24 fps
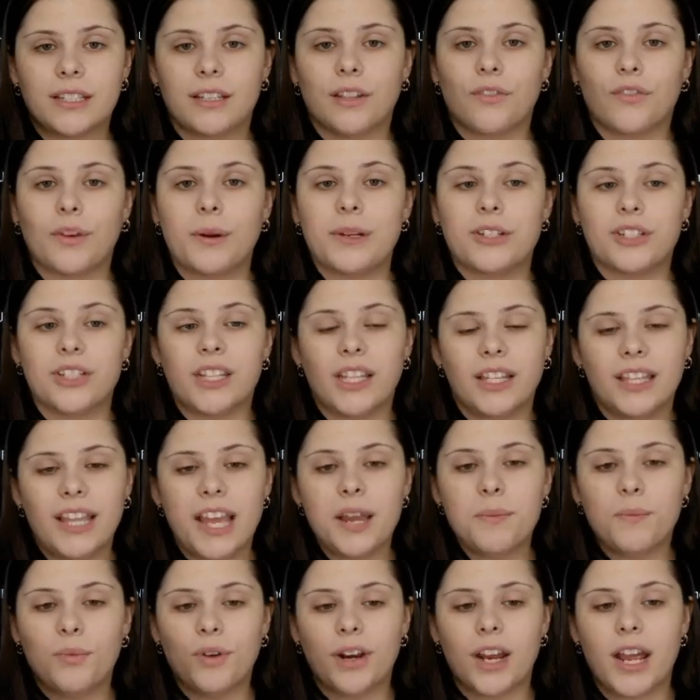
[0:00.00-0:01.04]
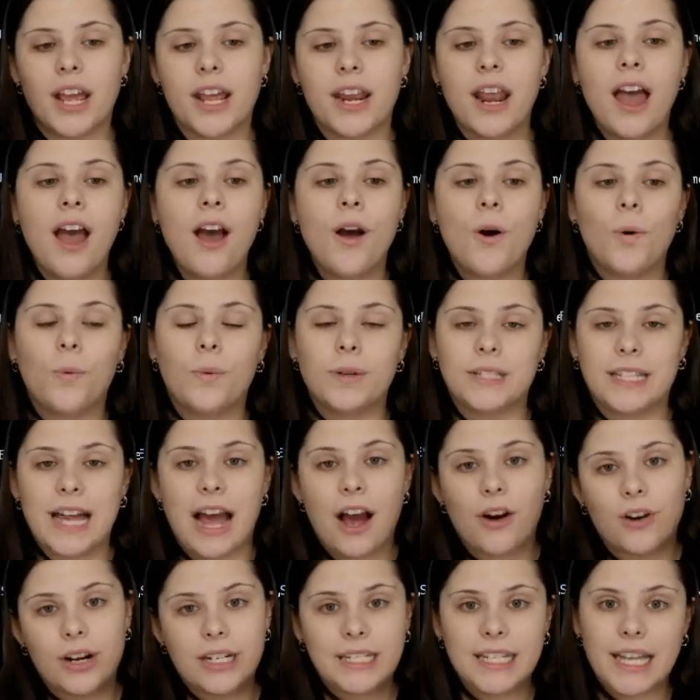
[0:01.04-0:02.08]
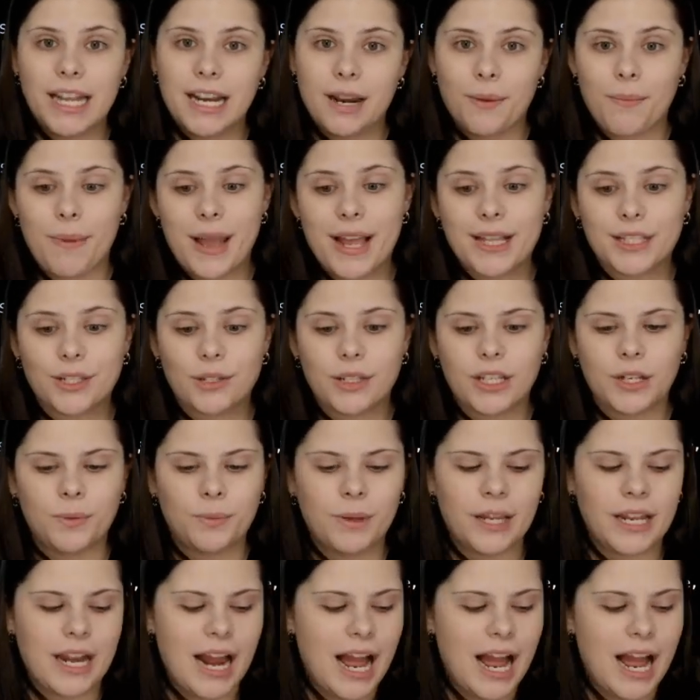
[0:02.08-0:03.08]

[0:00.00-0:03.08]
information that they put in with our database so that we can